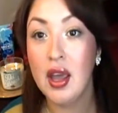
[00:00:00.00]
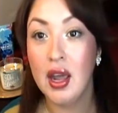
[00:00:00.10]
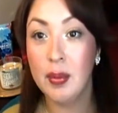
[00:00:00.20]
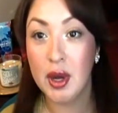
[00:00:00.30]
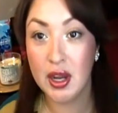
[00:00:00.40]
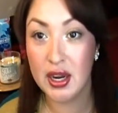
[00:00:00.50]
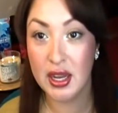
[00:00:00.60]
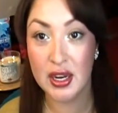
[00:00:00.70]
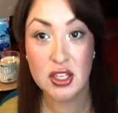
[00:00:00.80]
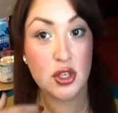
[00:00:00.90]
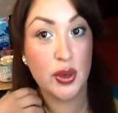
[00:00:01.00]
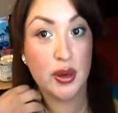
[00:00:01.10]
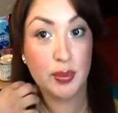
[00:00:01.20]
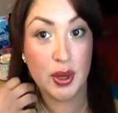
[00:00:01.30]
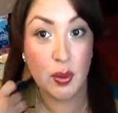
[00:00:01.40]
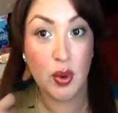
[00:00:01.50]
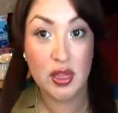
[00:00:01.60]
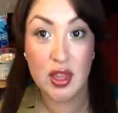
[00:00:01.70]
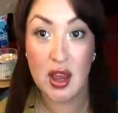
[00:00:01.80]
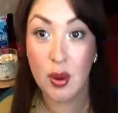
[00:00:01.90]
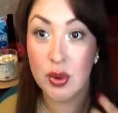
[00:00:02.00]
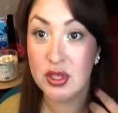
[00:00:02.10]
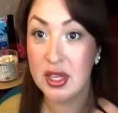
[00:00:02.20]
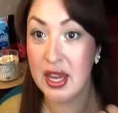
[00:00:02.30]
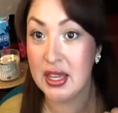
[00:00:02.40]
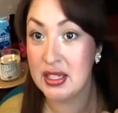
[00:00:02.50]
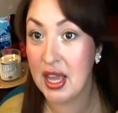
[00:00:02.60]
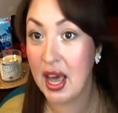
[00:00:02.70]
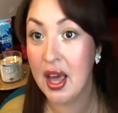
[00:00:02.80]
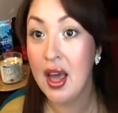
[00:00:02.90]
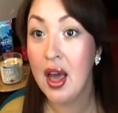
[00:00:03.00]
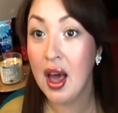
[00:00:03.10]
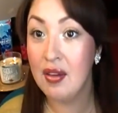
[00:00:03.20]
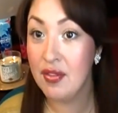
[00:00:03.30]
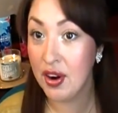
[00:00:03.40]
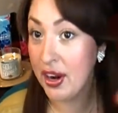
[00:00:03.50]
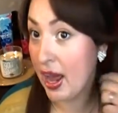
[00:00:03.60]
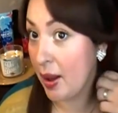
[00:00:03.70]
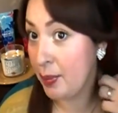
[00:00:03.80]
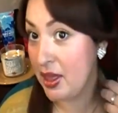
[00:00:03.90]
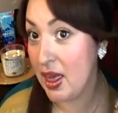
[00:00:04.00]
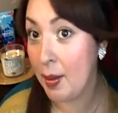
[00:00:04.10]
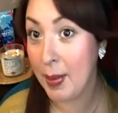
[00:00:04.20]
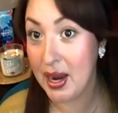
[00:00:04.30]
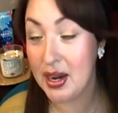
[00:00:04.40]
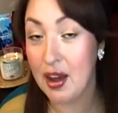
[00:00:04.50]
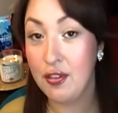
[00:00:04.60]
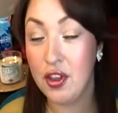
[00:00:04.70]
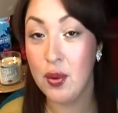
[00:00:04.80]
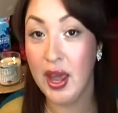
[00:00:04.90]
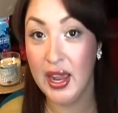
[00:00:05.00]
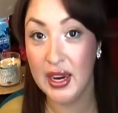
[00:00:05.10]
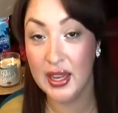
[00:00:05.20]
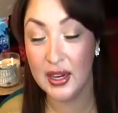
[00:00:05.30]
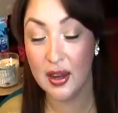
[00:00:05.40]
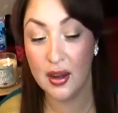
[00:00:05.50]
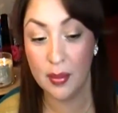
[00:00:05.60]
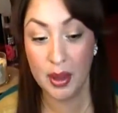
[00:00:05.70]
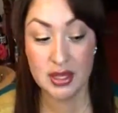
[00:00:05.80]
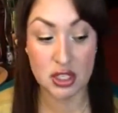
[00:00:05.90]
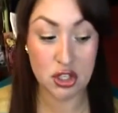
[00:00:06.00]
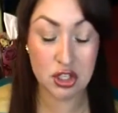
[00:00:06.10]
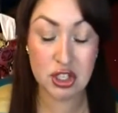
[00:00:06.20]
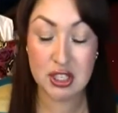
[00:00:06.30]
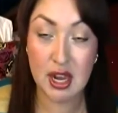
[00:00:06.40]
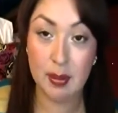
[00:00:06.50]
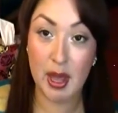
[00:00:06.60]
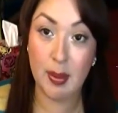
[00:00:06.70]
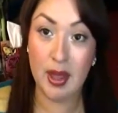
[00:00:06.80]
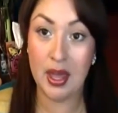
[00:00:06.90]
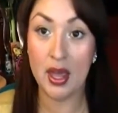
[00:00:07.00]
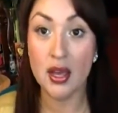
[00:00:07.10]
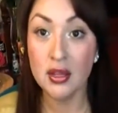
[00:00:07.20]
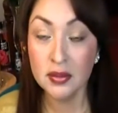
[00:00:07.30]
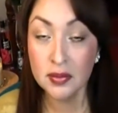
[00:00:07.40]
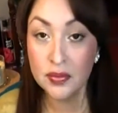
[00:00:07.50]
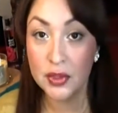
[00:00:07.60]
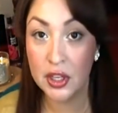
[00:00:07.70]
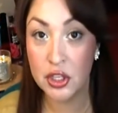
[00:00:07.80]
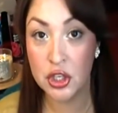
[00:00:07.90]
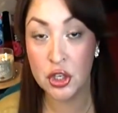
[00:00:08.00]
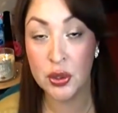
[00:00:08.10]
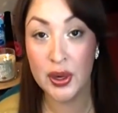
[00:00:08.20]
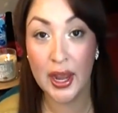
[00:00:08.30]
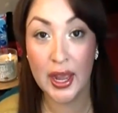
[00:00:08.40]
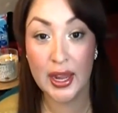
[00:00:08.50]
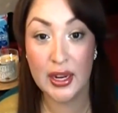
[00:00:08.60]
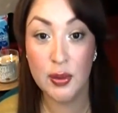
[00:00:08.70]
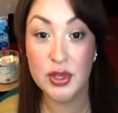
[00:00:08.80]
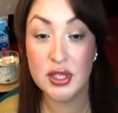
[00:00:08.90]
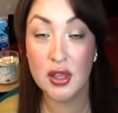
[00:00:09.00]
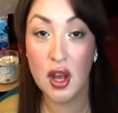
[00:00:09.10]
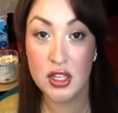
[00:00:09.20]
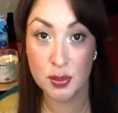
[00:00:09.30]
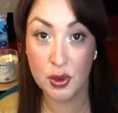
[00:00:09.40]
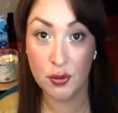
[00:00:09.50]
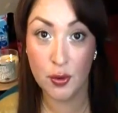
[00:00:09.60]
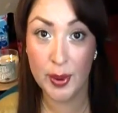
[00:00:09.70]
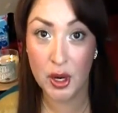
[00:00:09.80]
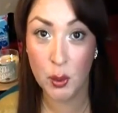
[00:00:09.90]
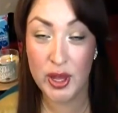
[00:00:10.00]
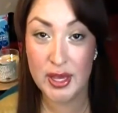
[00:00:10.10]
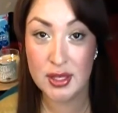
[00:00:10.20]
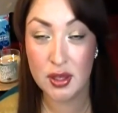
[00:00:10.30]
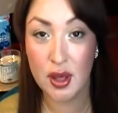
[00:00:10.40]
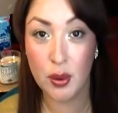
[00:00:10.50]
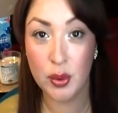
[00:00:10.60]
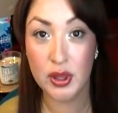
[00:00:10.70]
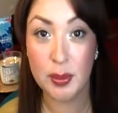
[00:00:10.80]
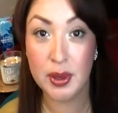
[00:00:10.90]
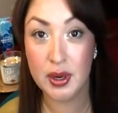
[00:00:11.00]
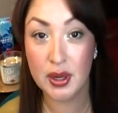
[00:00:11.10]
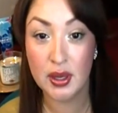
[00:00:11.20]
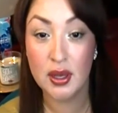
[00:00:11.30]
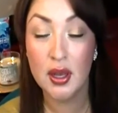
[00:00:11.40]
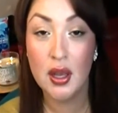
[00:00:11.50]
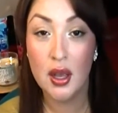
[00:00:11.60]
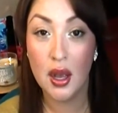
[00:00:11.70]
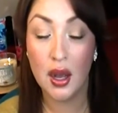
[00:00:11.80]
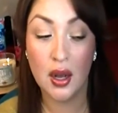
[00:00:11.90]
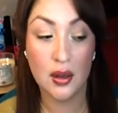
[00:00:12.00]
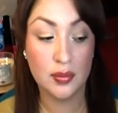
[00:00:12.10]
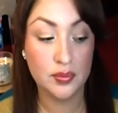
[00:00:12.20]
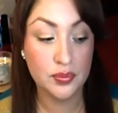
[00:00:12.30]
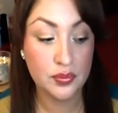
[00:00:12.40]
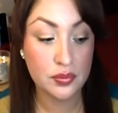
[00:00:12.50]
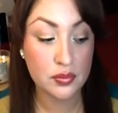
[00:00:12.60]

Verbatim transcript: and I'm not going to get into it, but one thing I will say is that I'm very happy that my nephew Aiden, um, my sister just had a baby, in June and he was in the hospital for about a week so that really put a um,